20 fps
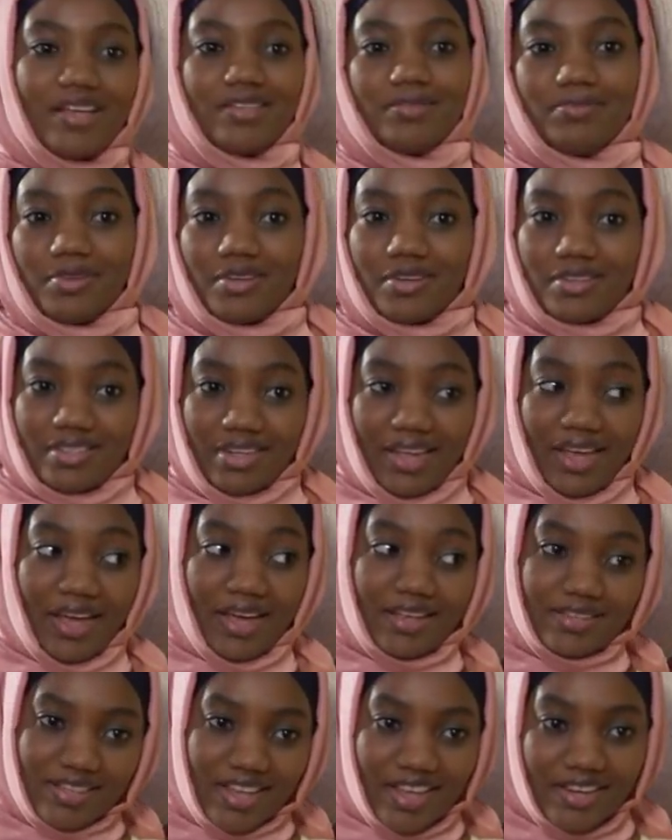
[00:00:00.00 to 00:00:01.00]
because, like
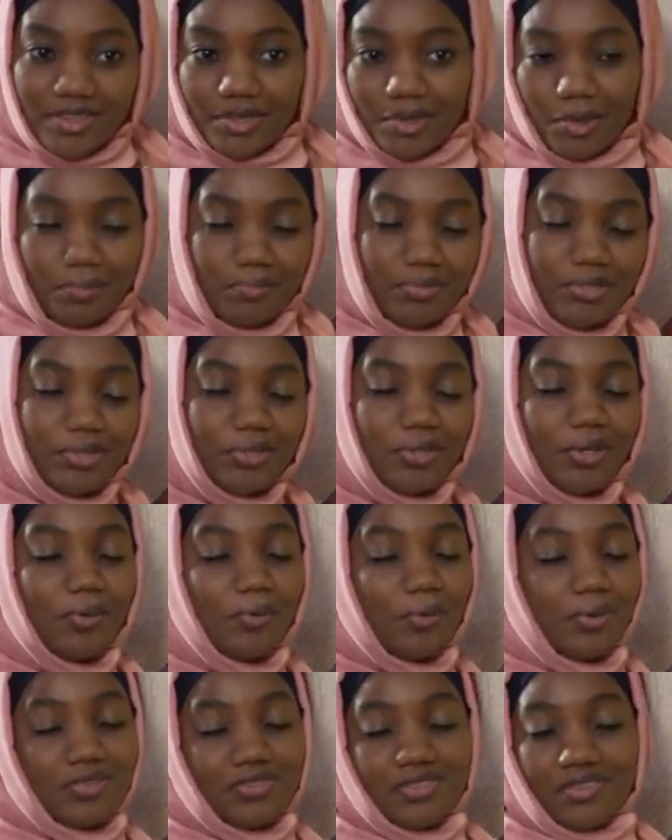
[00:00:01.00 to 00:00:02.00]
I said, the competition
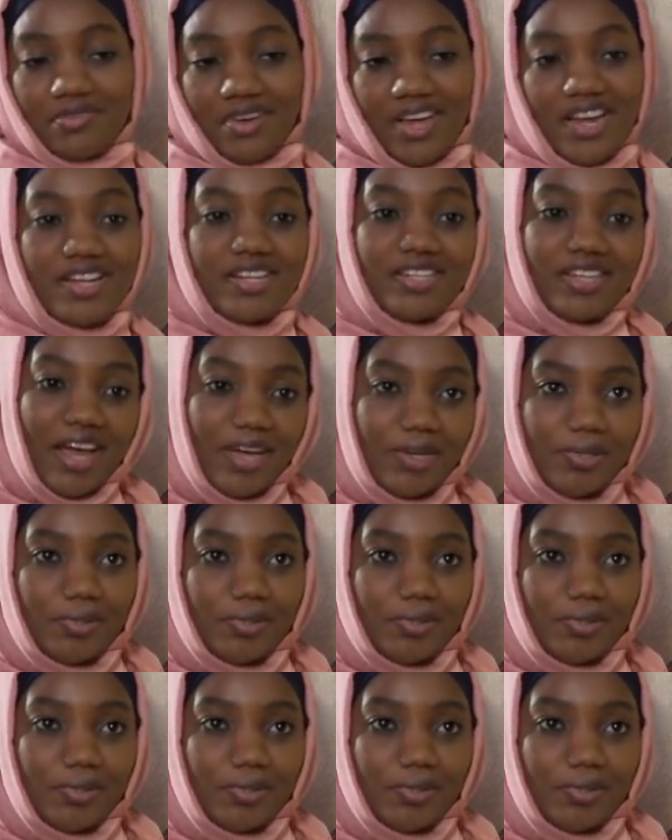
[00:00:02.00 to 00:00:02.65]
has been very